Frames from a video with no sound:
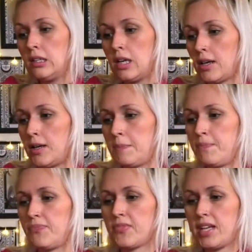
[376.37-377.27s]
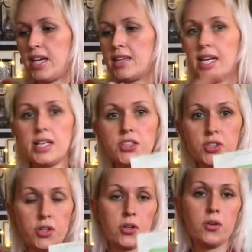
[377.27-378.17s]
And they
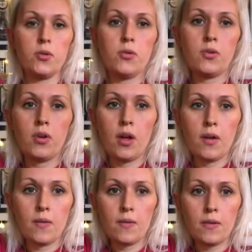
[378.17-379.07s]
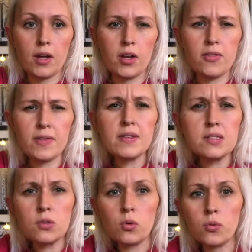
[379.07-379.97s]
do, I don't think this is
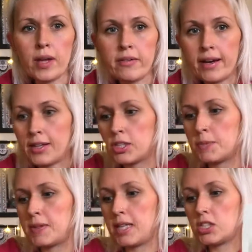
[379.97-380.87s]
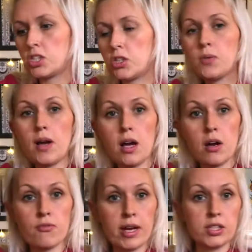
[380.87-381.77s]
all their range, but they do a
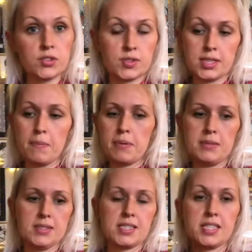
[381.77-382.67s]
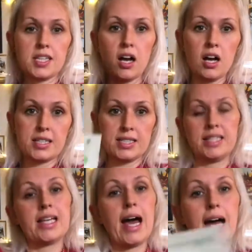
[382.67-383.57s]
range of supplements that are targeted at